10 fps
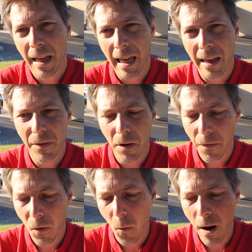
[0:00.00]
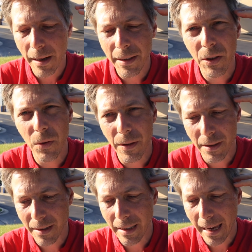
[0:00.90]
Have you ever walked into a
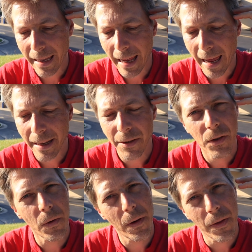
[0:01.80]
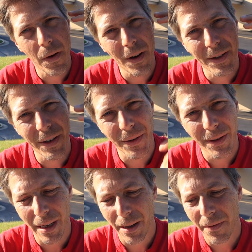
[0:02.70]
secondhand store and thought to
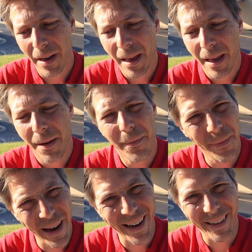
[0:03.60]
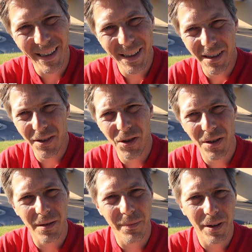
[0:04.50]
yourself, man, this is
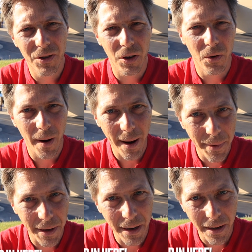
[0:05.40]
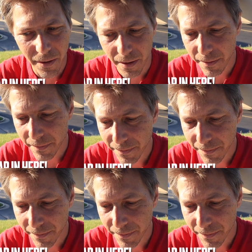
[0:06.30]
just a bunch of crap in here?